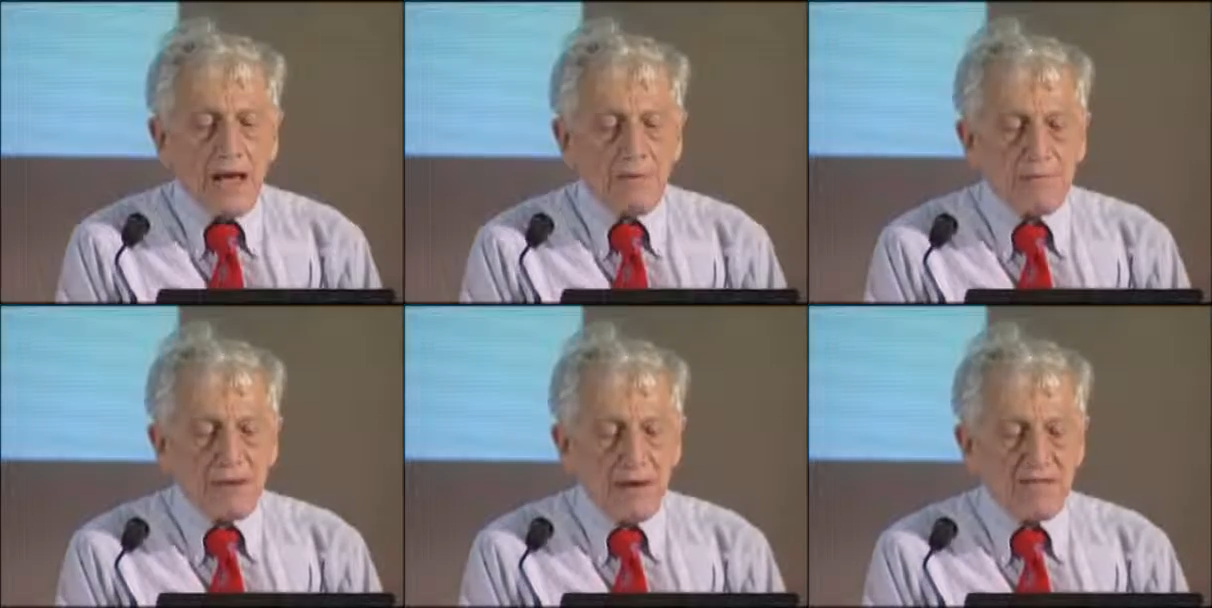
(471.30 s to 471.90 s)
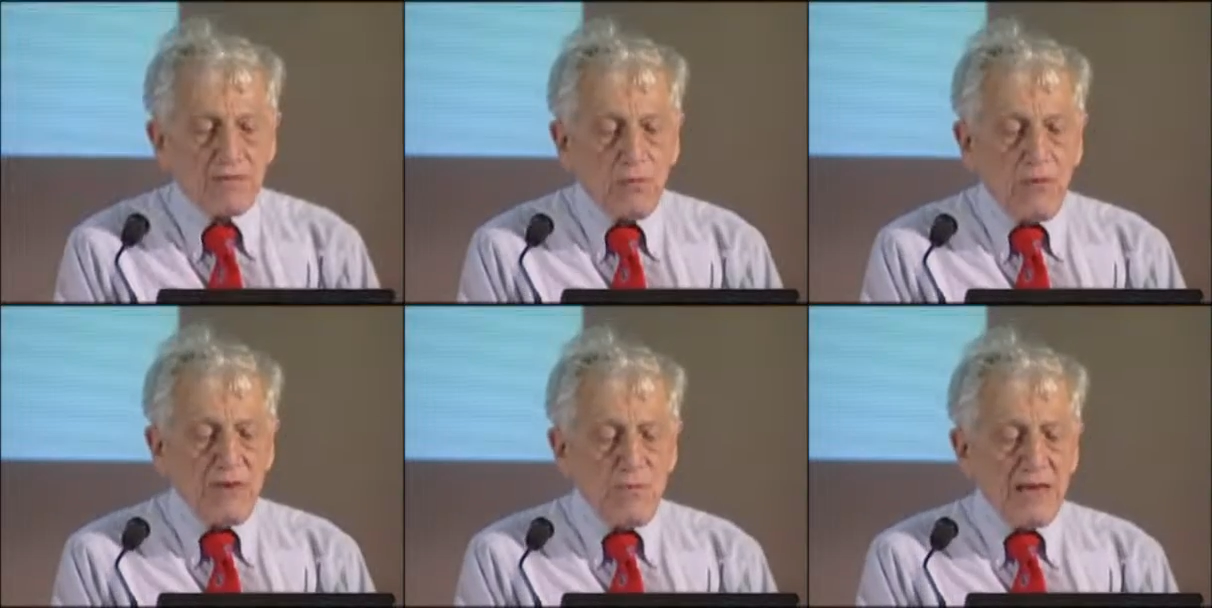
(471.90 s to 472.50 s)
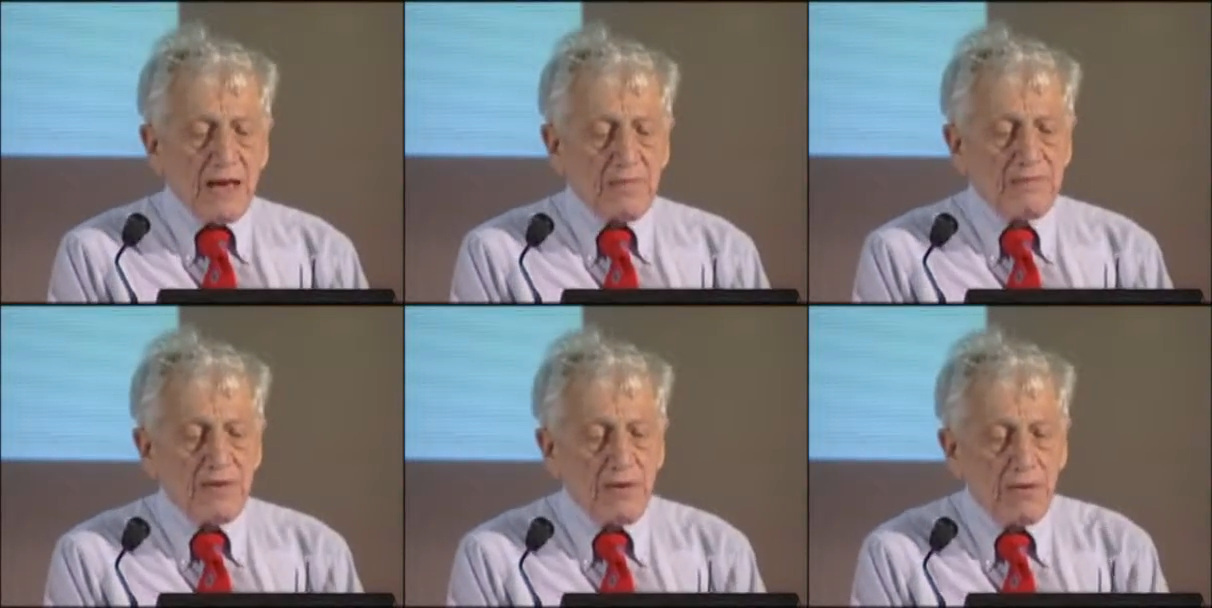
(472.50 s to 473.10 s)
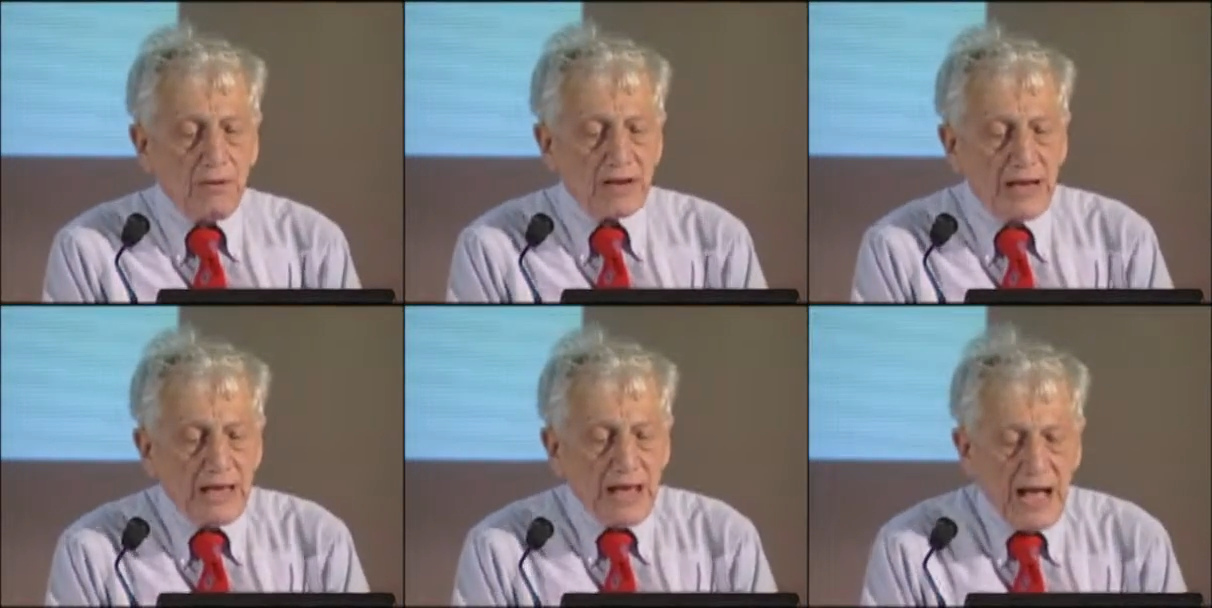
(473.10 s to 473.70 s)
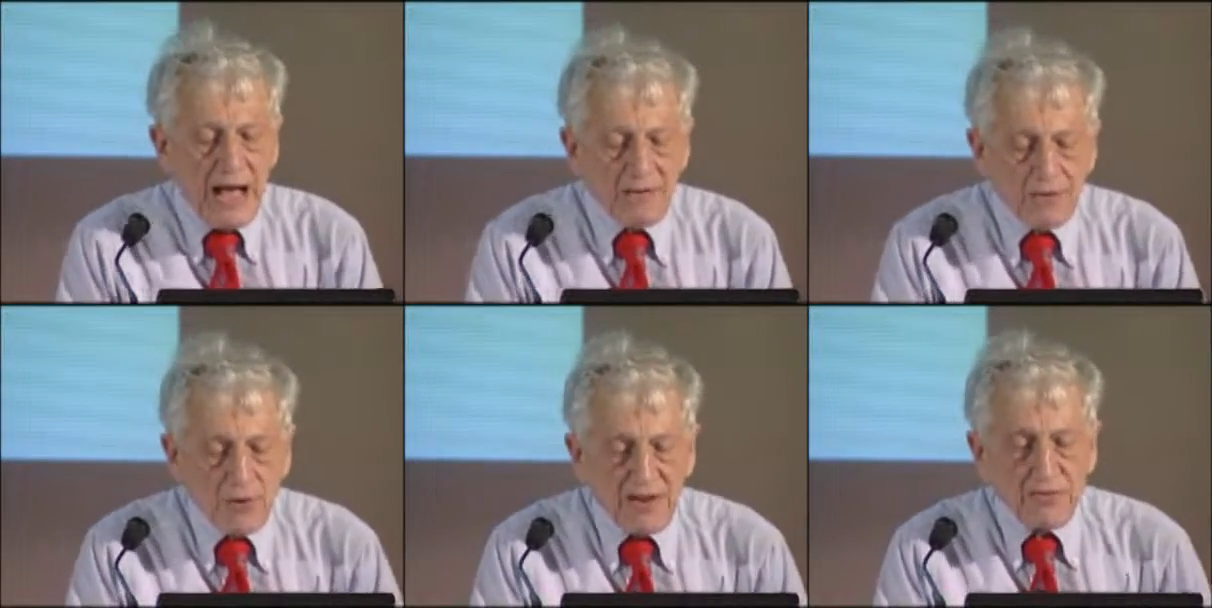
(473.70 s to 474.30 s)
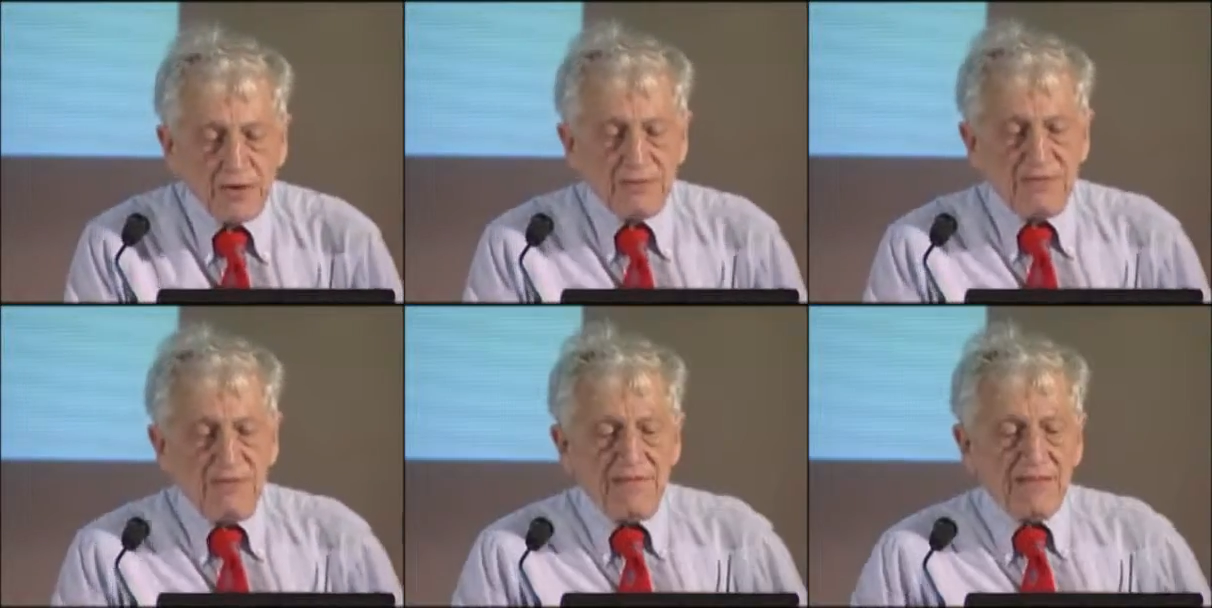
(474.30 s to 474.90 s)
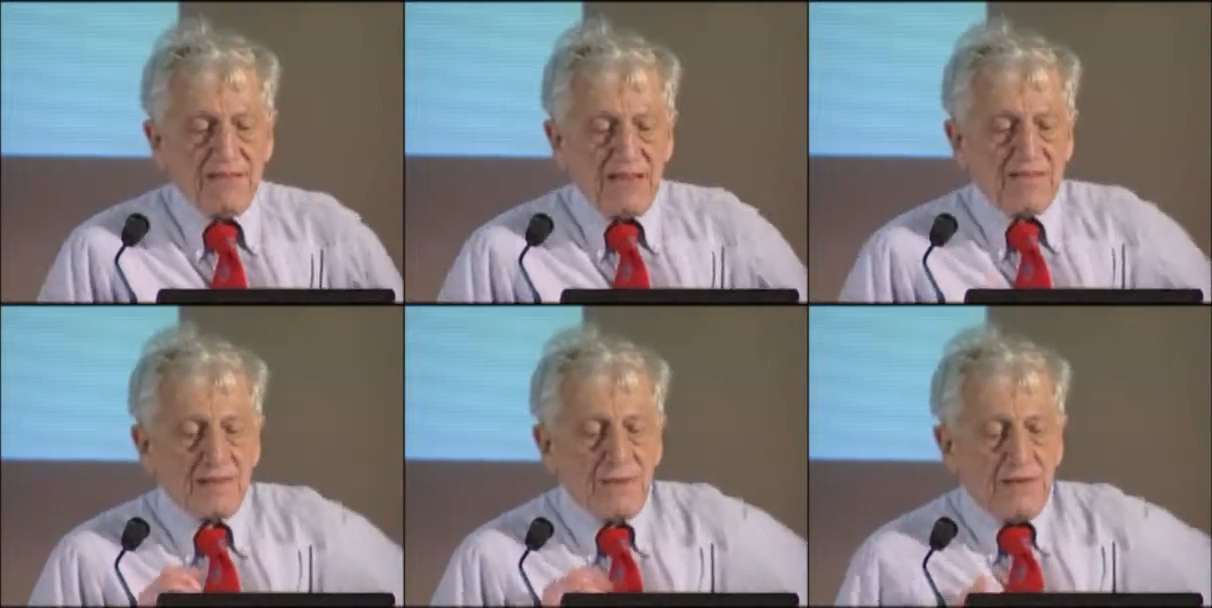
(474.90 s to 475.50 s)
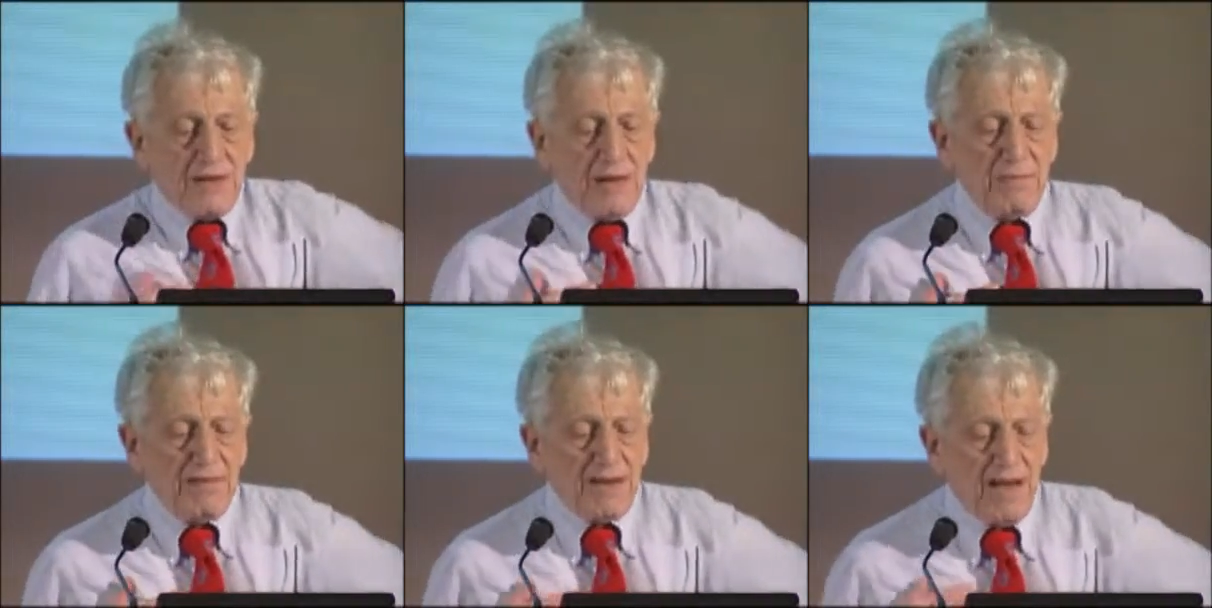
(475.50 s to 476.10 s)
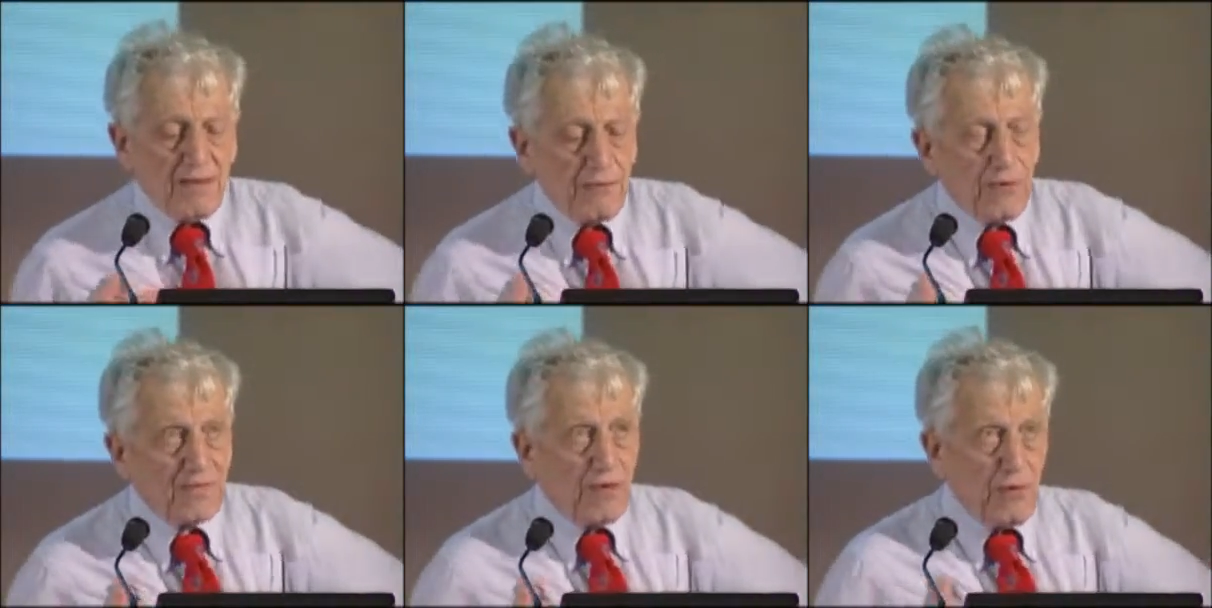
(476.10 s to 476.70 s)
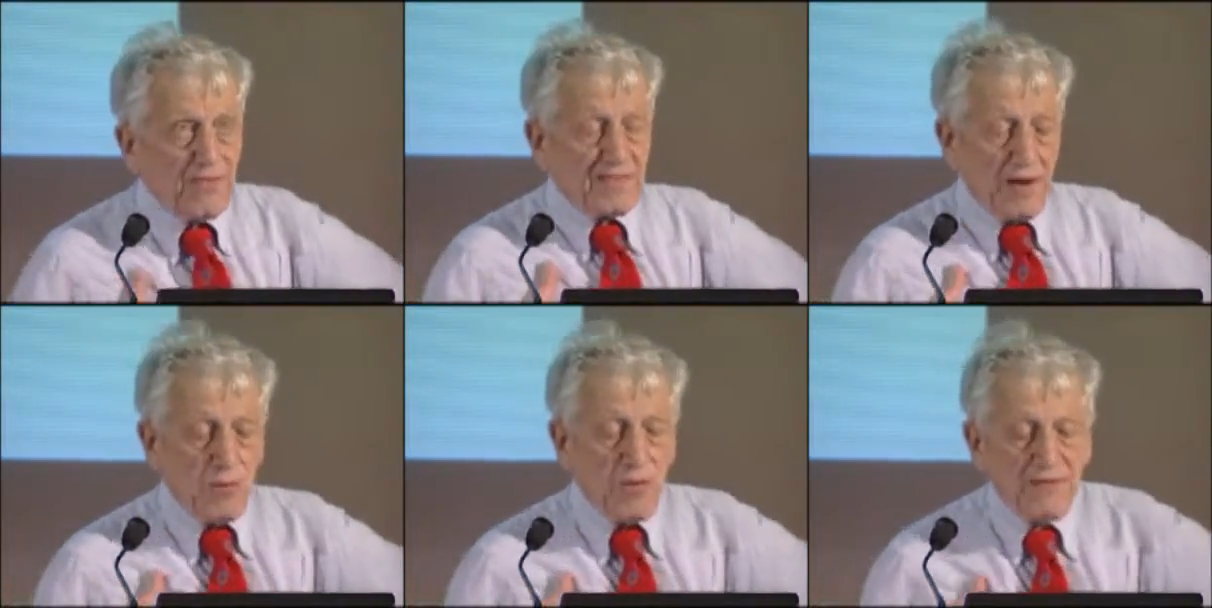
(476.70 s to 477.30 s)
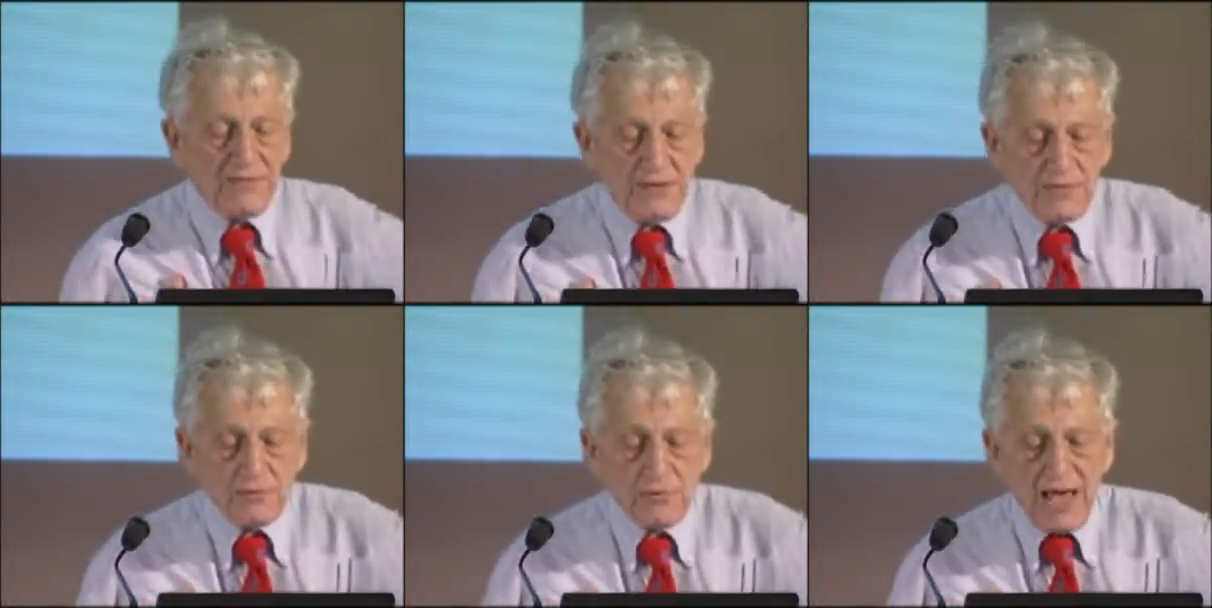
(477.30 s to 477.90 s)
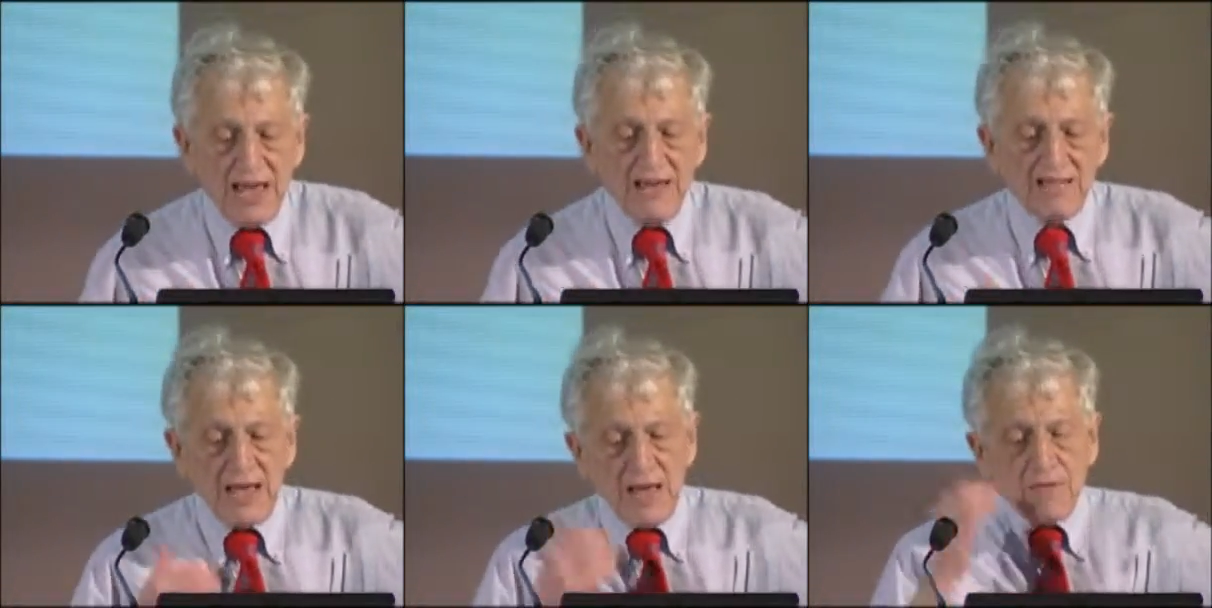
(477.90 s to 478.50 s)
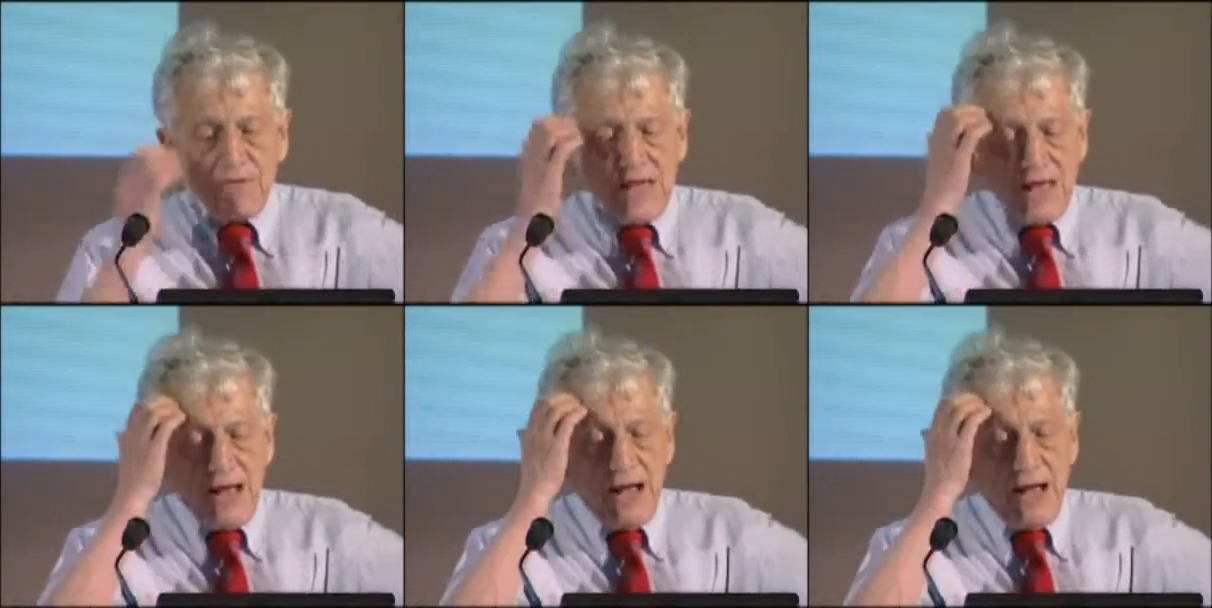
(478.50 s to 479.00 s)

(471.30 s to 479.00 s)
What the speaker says: Because when we come to look at the question of densities, the Urban Task Force also wanted to raise the